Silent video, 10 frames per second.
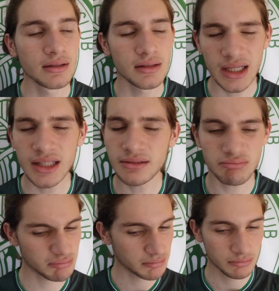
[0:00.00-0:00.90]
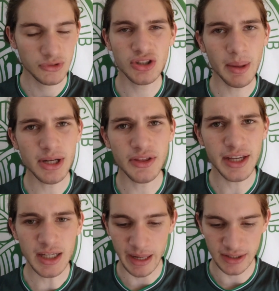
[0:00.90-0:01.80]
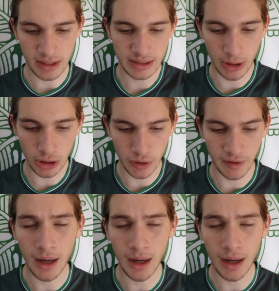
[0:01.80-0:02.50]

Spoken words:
So it's just a bit to think about, something to mull over.